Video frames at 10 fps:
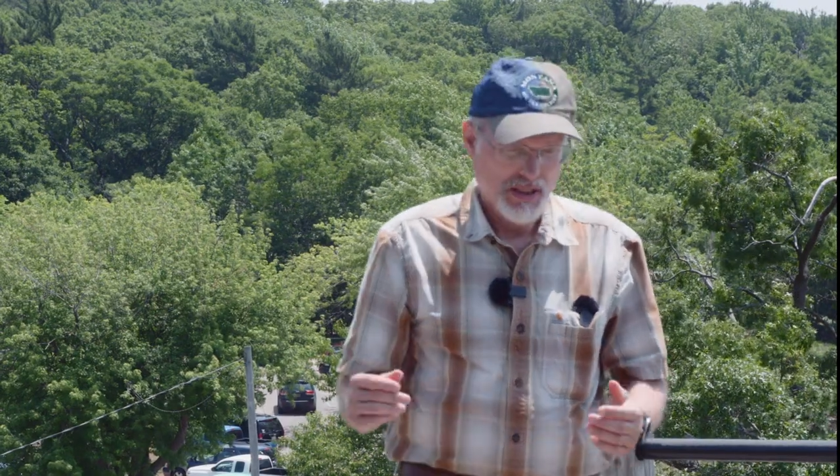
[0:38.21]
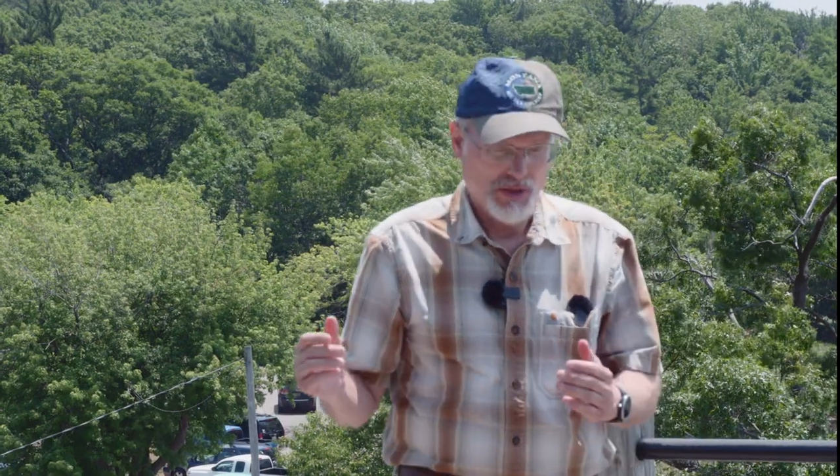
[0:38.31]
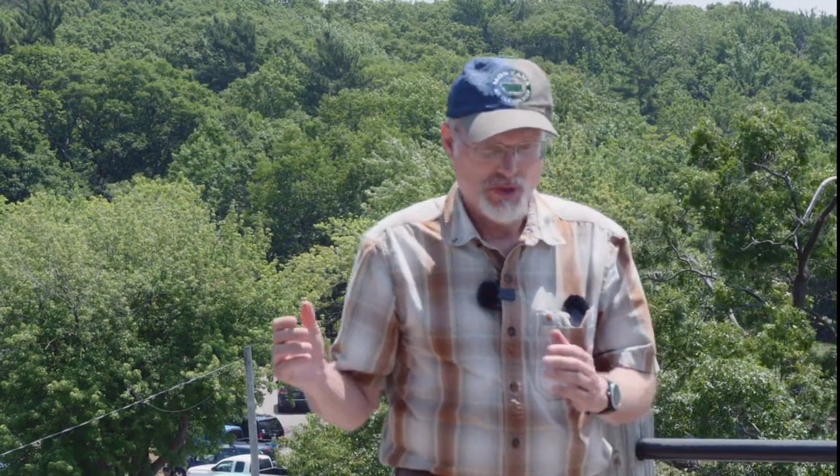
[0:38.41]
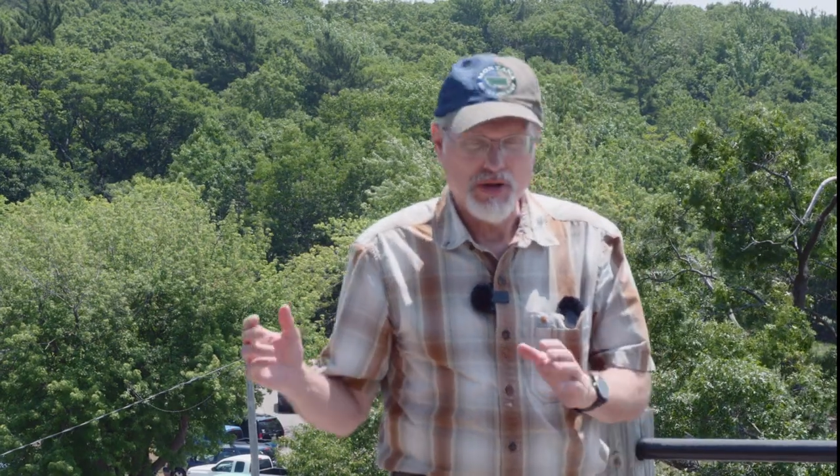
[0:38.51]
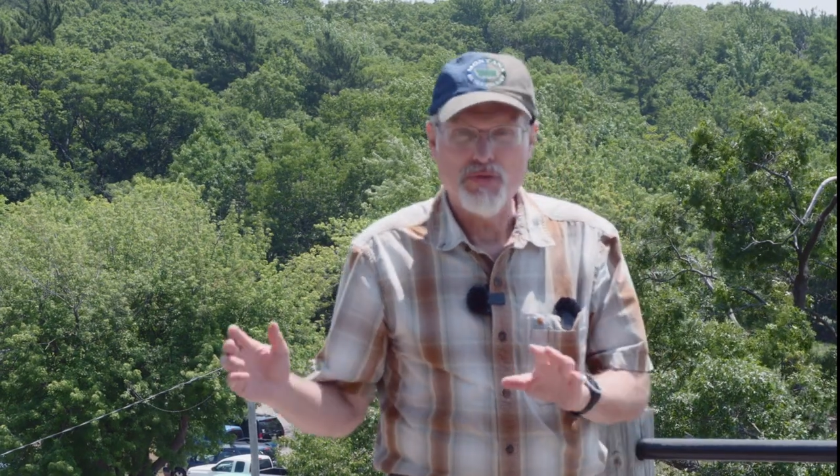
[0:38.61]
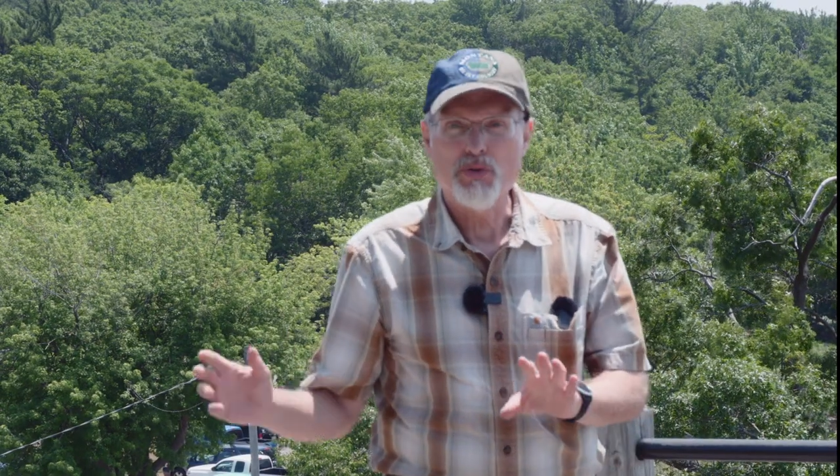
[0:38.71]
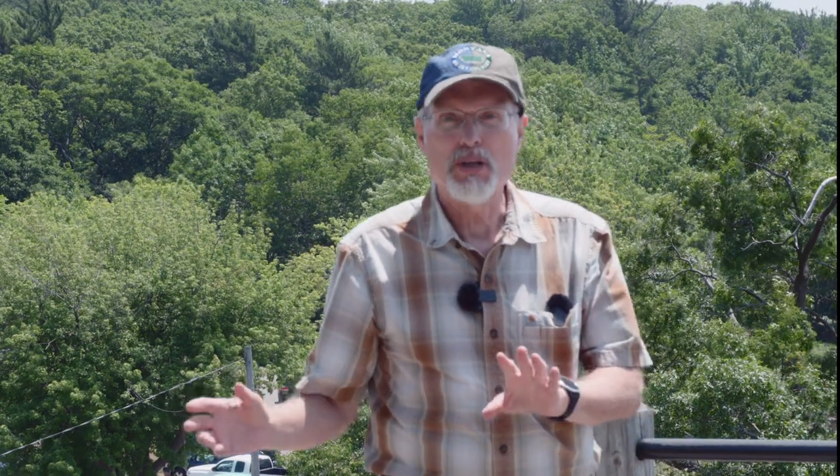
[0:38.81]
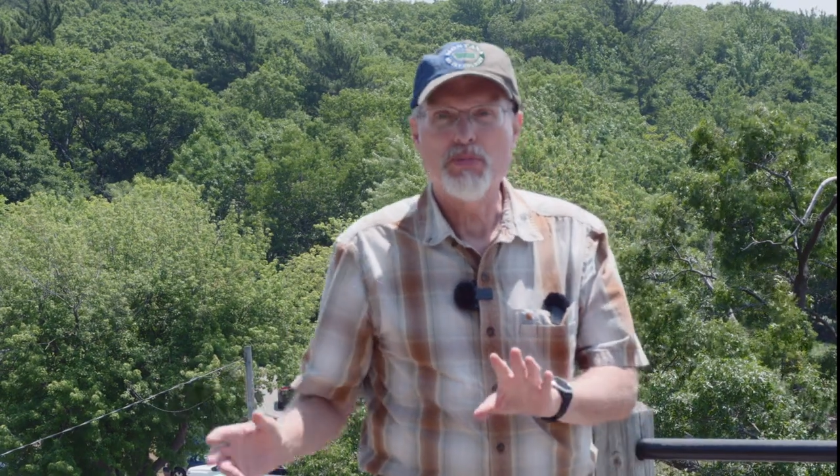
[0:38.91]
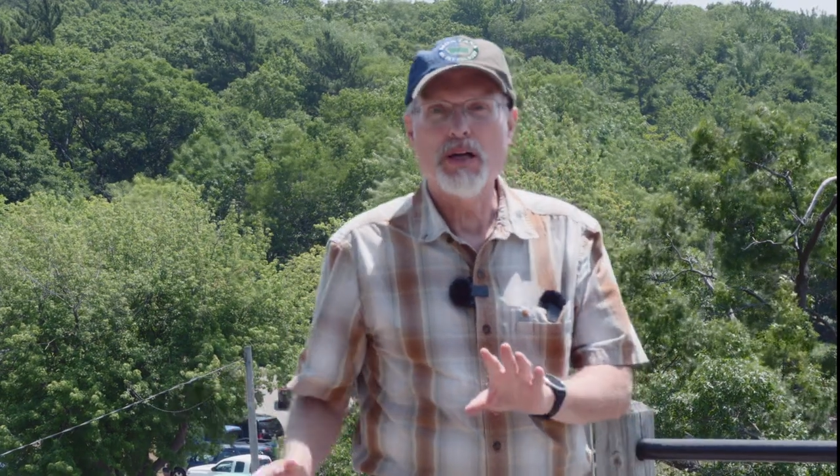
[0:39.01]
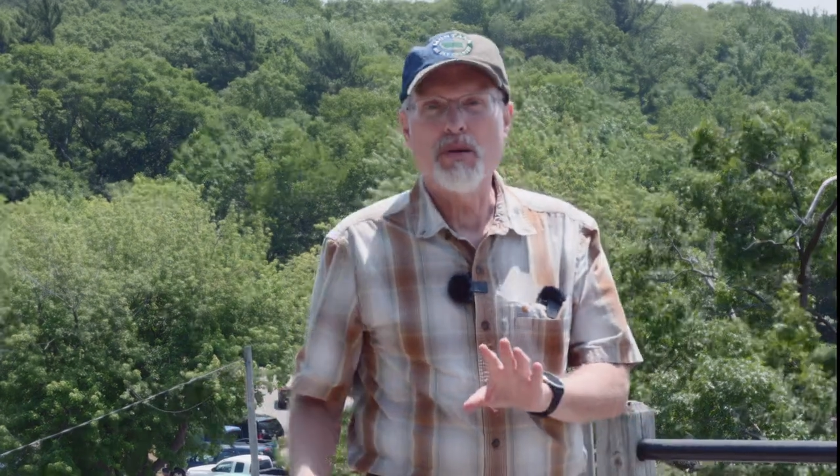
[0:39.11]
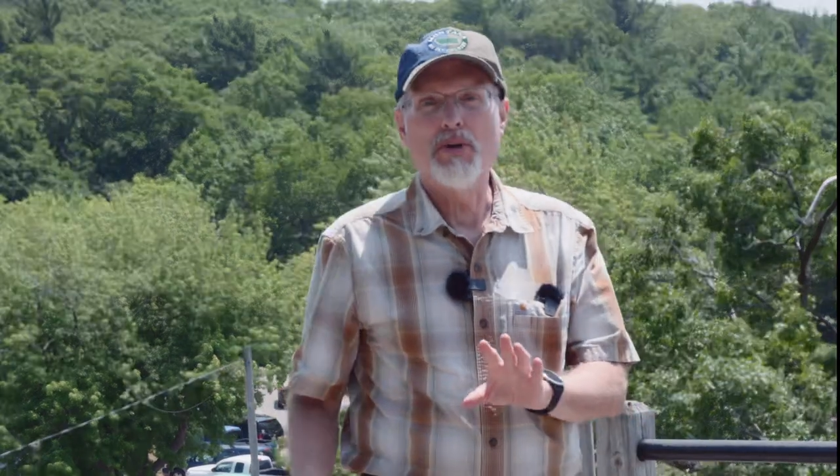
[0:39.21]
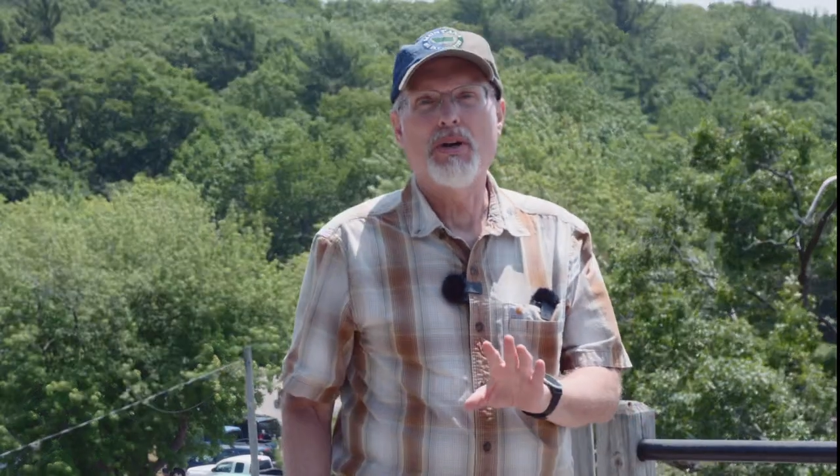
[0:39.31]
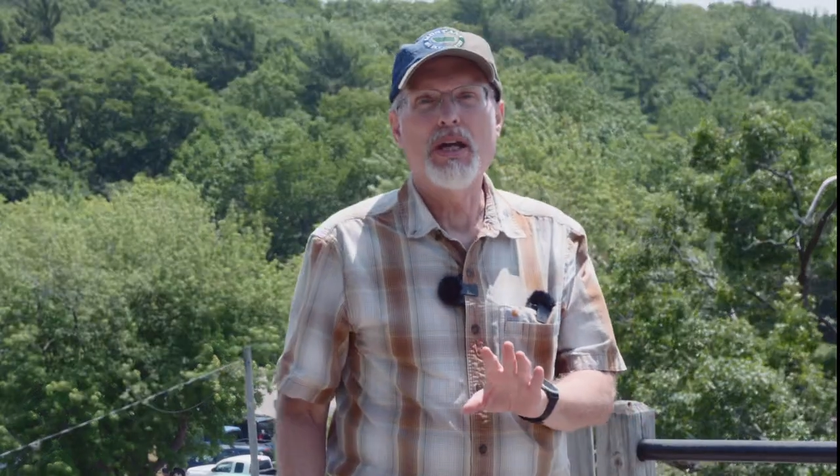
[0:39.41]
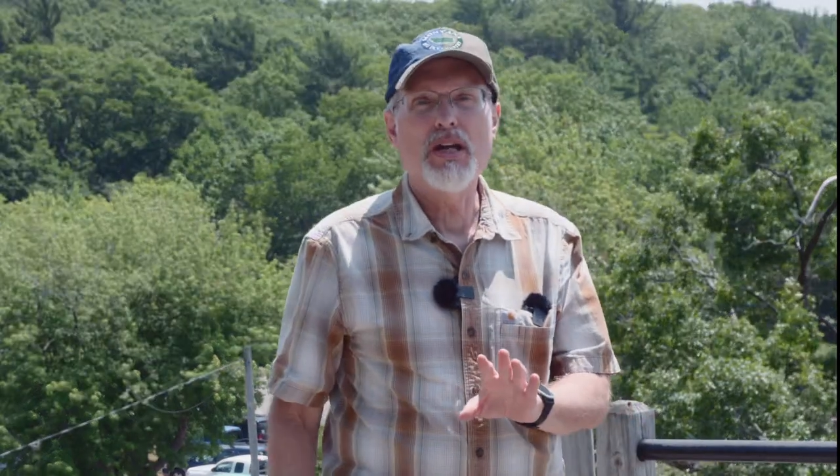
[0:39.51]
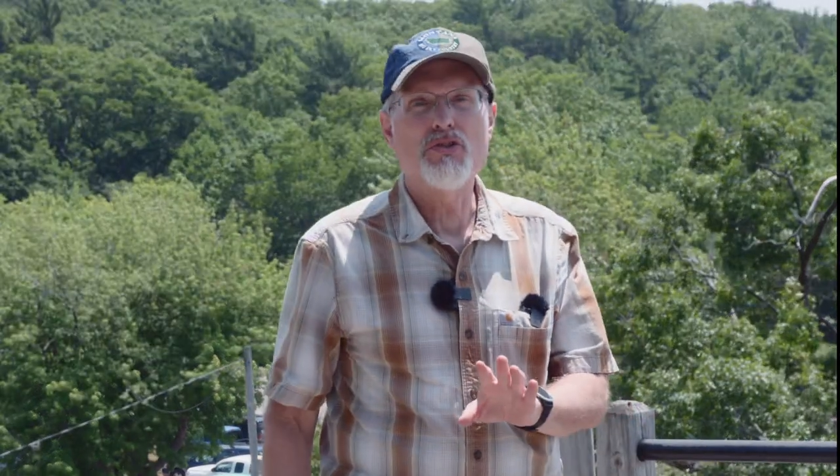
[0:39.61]
And you have three
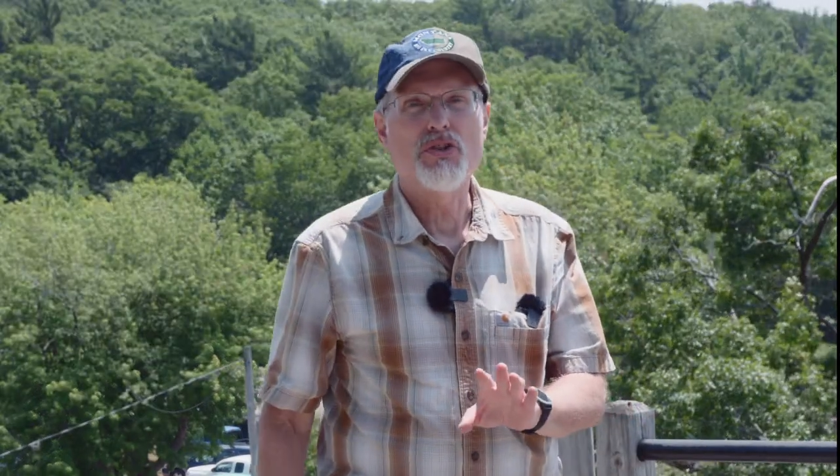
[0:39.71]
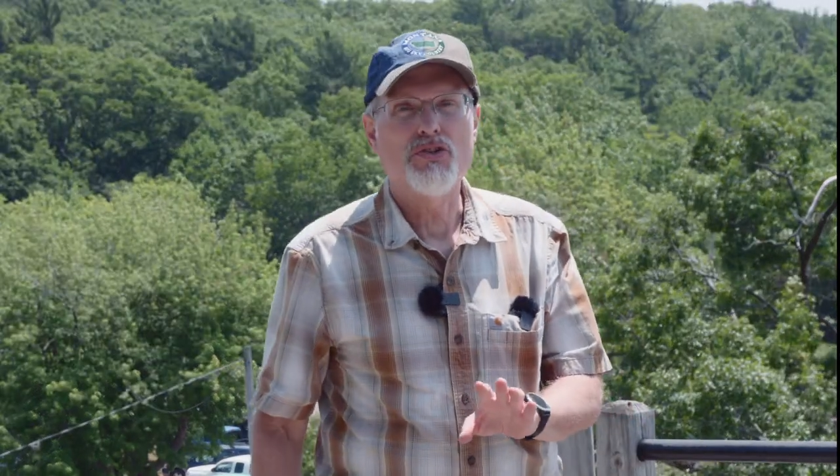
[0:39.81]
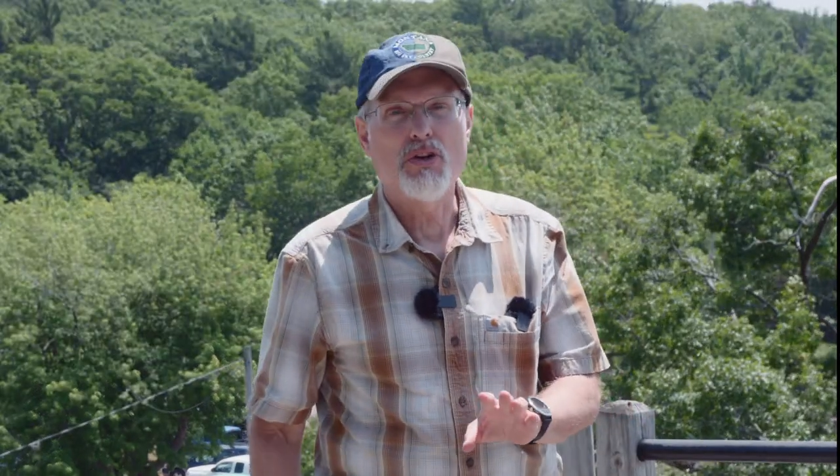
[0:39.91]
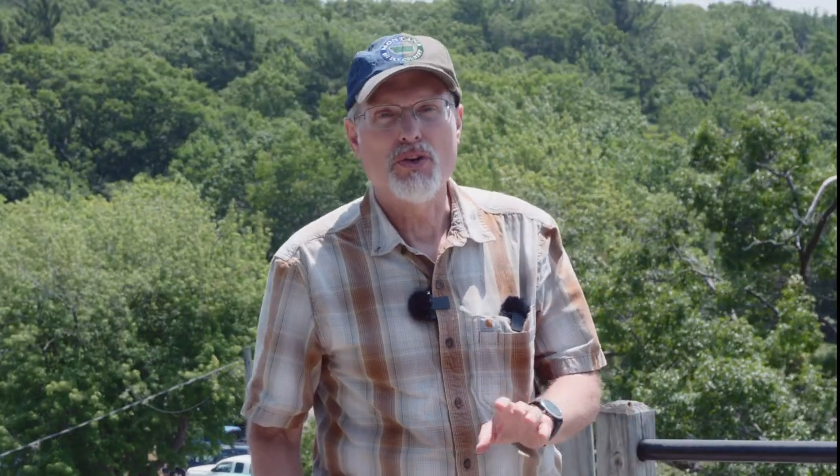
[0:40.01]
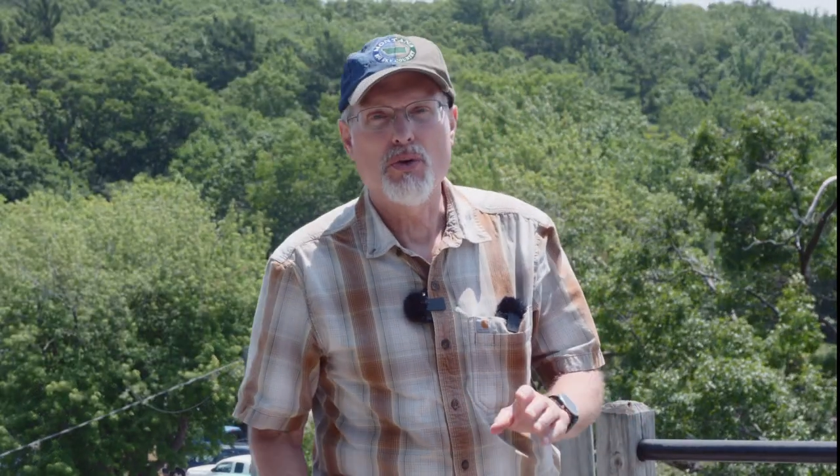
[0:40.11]
primary agents here.